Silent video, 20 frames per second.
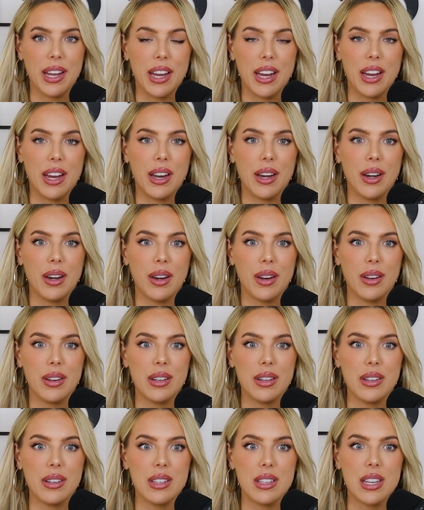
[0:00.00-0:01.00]
in
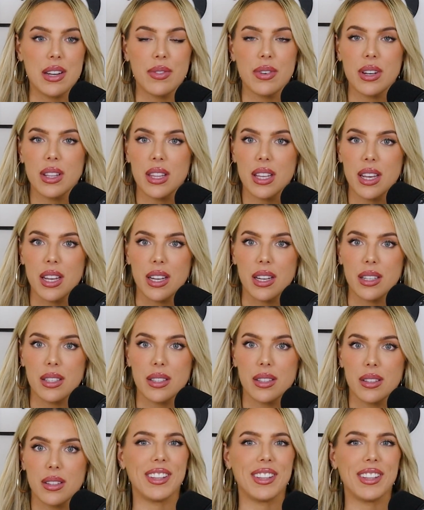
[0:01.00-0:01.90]
different things.